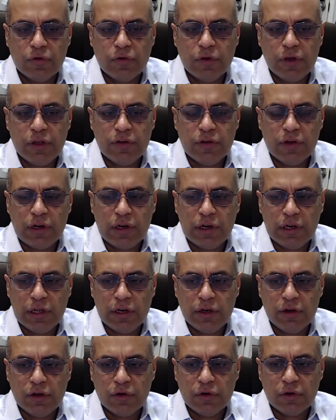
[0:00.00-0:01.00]
We
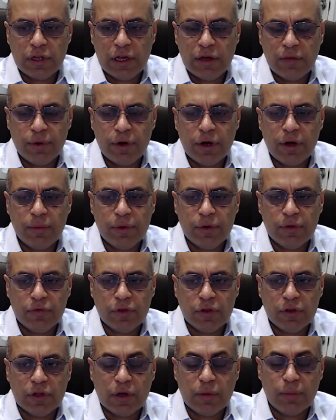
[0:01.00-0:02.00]
generally don't have
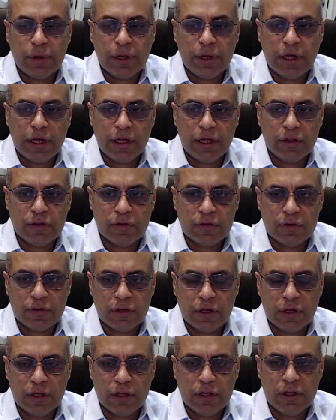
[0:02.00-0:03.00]
problems with
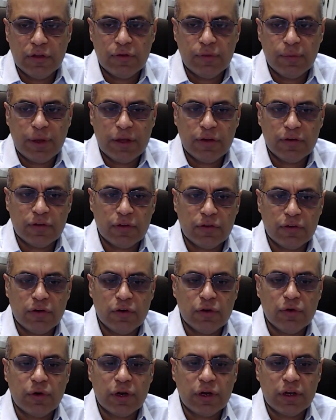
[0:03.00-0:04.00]
compliance. These
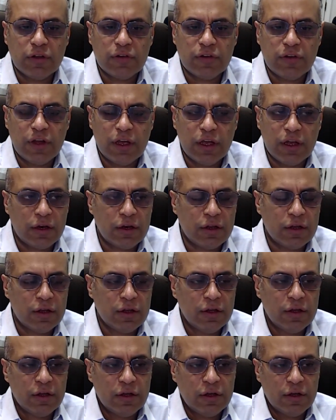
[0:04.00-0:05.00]
patients do understand
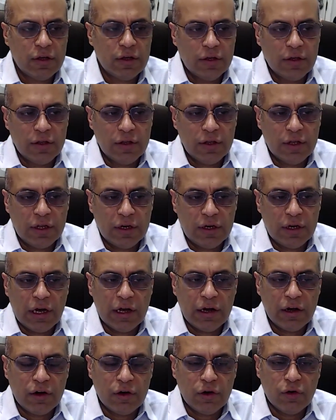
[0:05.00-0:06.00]
that
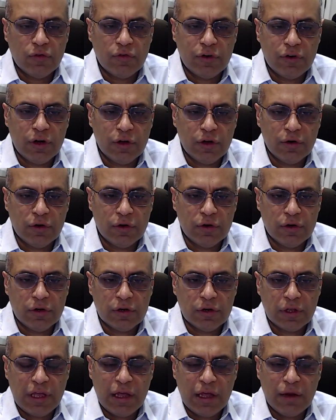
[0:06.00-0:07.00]
iron overload
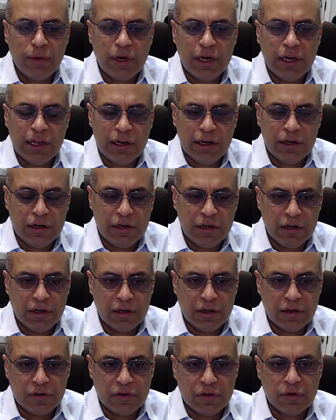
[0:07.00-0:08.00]
can be
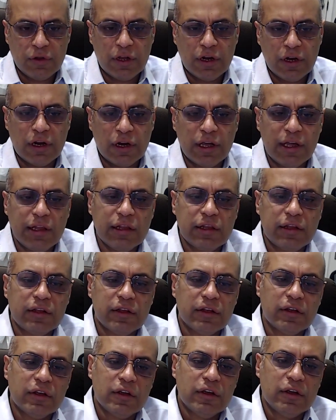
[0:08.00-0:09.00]
deleterious to their
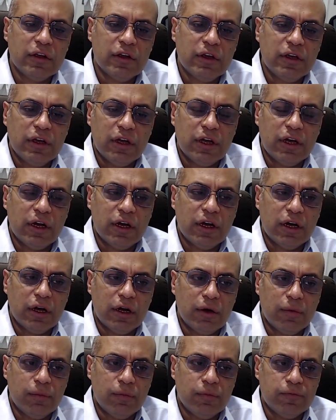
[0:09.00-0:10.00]
health.
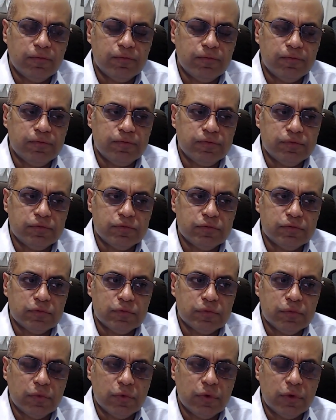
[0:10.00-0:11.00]

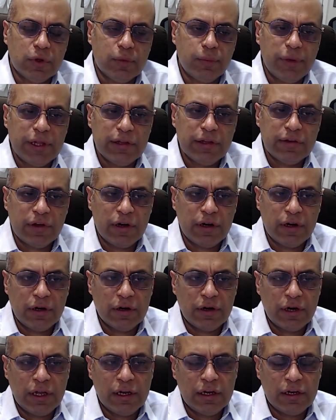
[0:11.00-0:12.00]
The pills are
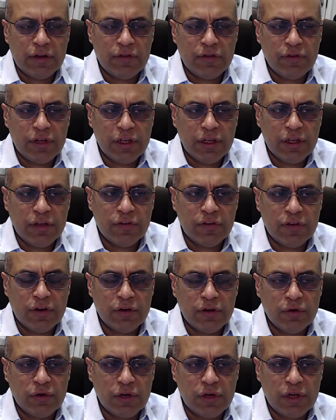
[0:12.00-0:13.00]
relatively easy
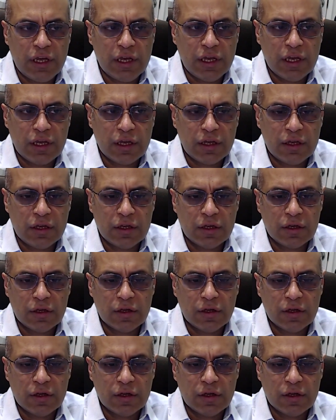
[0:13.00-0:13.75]
to take.